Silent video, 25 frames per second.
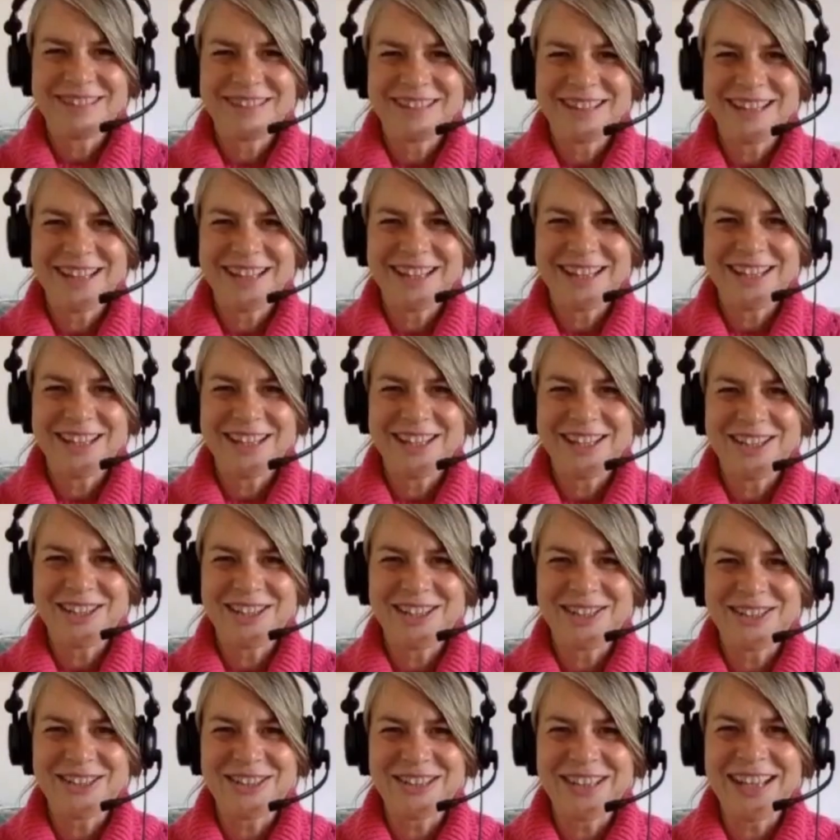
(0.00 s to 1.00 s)
Thank
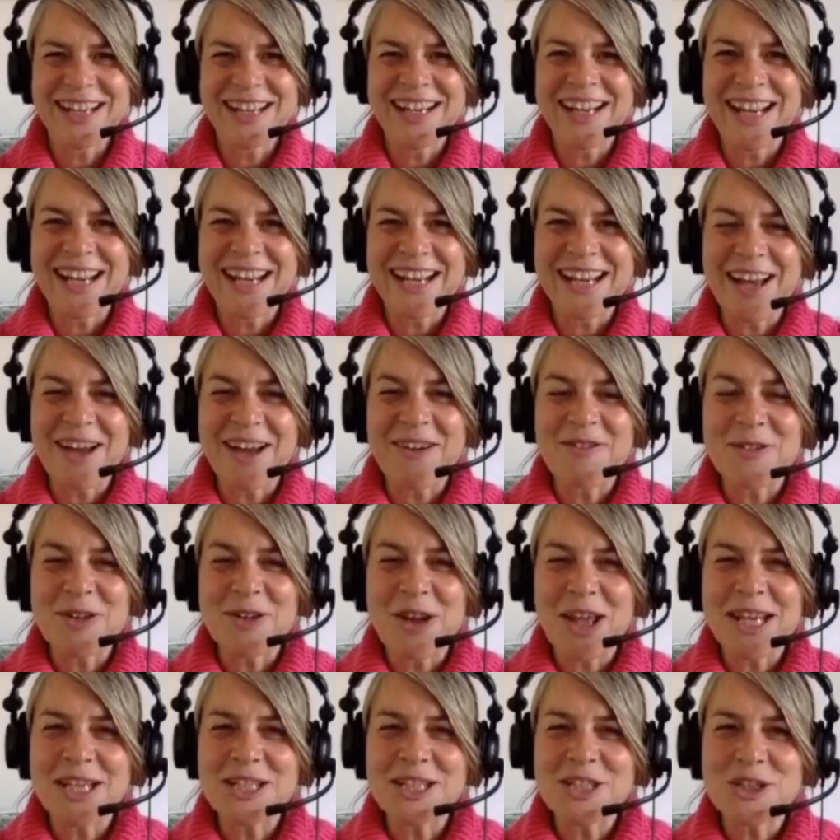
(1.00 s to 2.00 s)
you. And I love,
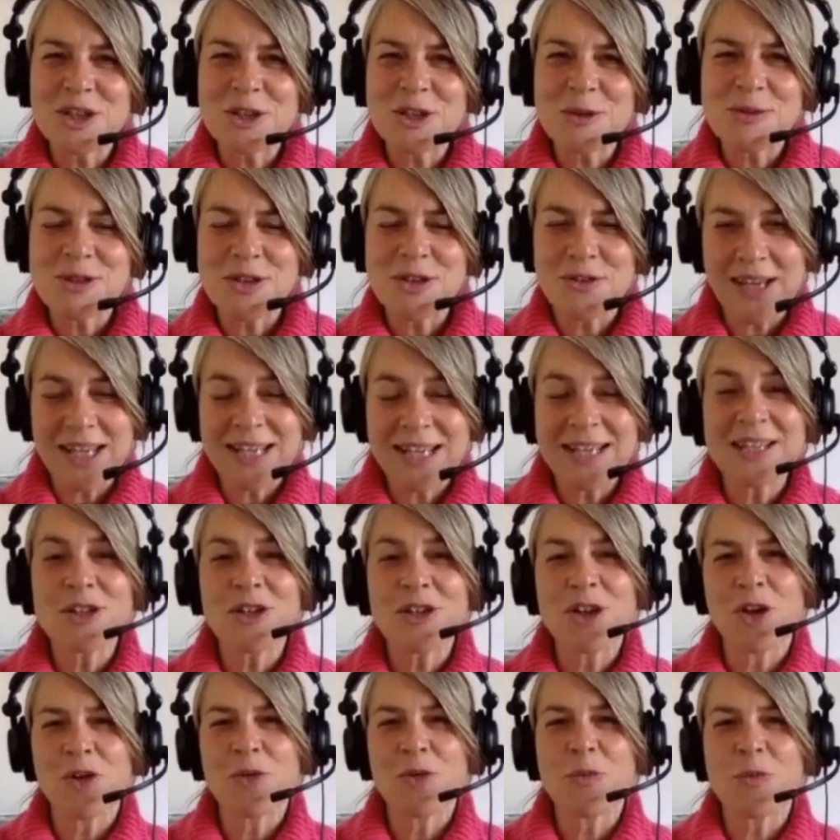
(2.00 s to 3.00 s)
like, in terms of
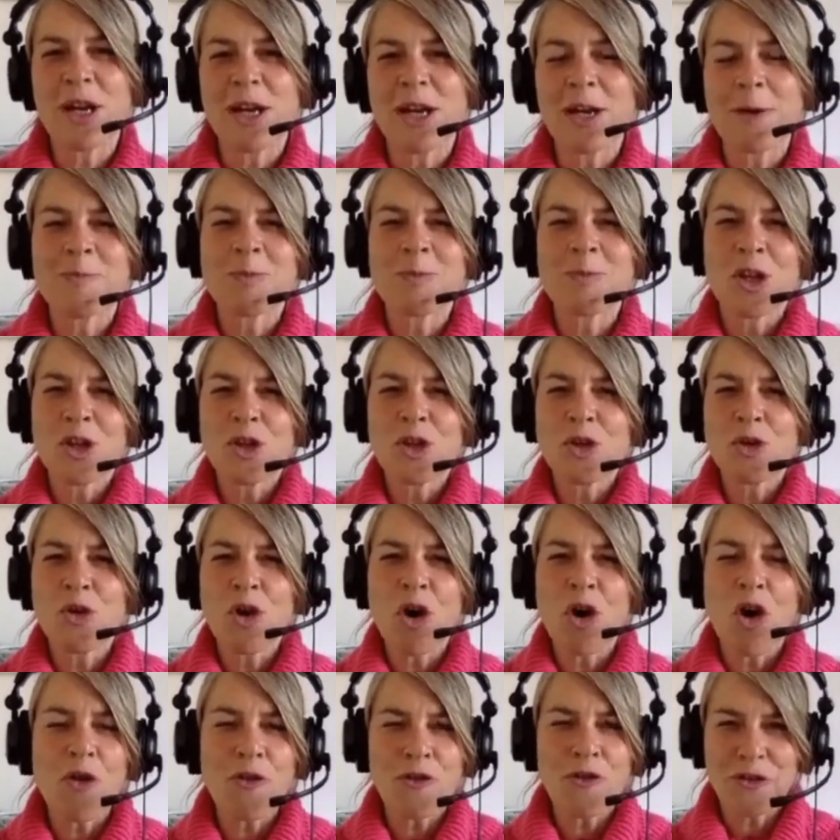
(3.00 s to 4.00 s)
where
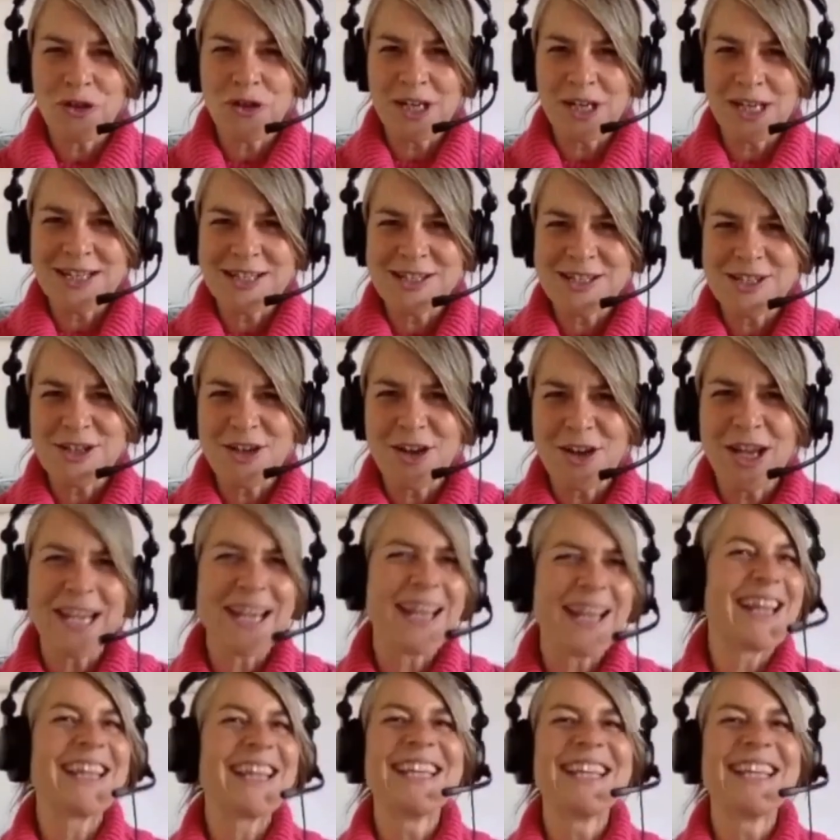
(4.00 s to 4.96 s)
your offerings, like,